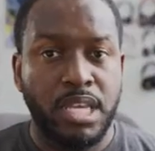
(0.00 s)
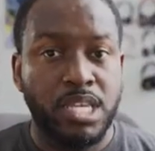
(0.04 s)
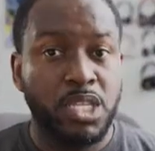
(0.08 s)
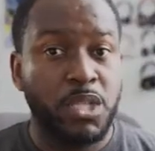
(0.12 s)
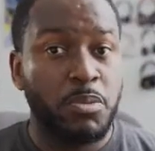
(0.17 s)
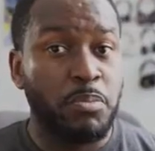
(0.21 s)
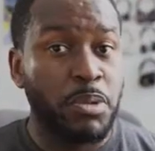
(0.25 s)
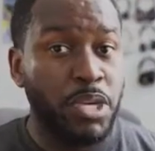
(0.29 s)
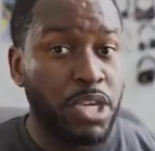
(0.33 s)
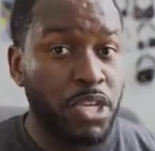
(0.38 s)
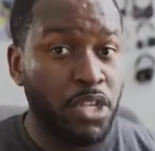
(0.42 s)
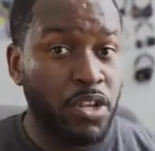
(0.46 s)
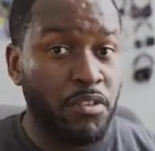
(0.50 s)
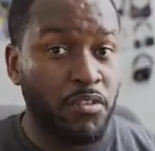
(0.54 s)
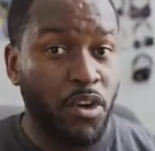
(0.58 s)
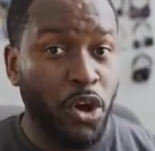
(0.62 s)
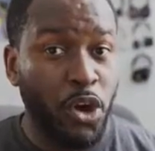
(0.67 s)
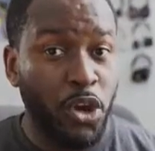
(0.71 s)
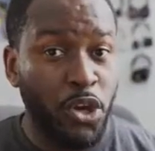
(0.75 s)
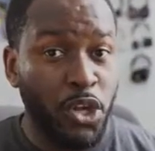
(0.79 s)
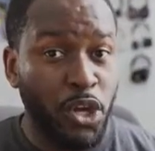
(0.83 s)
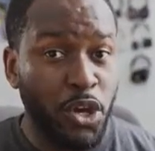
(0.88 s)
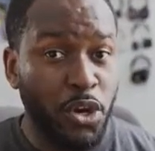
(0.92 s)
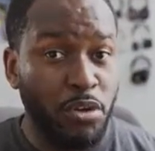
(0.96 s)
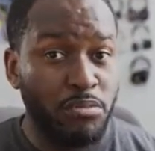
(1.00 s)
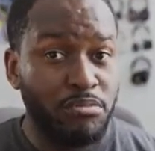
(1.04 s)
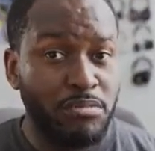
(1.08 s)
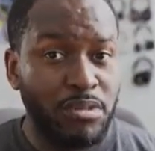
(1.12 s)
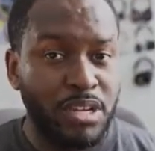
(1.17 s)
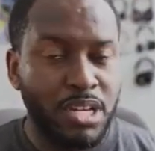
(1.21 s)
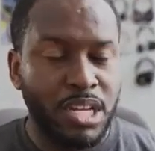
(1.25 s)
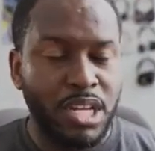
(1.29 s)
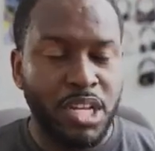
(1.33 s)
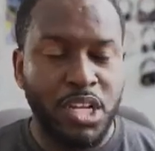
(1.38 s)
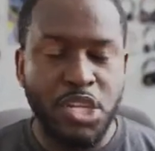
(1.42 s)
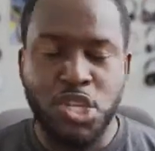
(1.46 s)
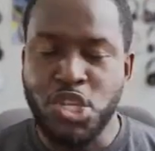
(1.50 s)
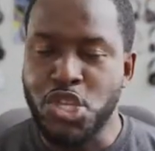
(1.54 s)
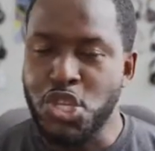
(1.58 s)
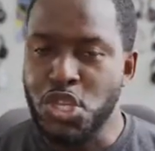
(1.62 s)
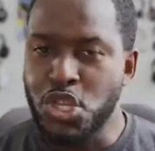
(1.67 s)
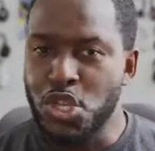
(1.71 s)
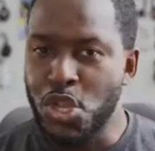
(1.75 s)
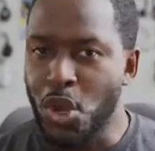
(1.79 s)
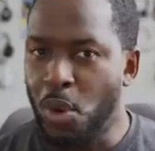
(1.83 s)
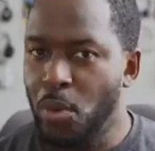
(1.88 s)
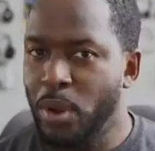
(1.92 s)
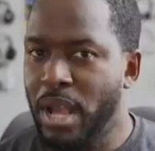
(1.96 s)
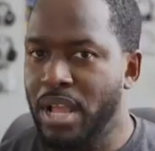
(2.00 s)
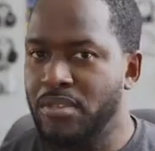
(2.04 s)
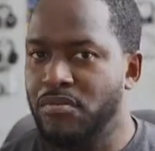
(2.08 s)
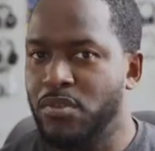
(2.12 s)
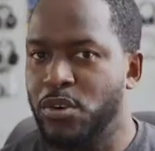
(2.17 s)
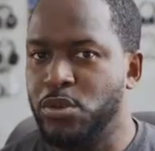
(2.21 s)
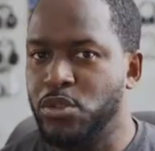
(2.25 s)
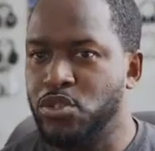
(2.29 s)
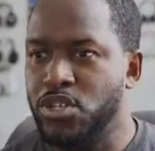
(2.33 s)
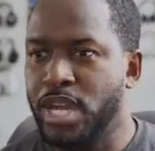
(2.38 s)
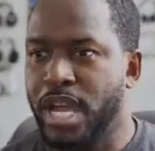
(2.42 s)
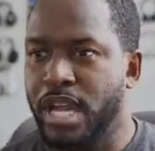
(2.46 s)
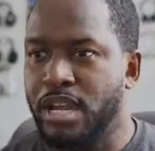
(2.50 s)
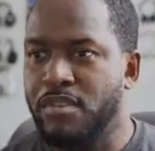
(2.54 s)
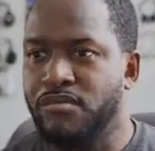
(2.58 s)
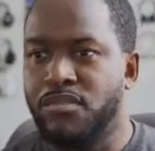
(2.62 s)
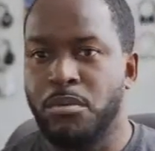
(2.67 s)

Speaking of audio, no headphone jack.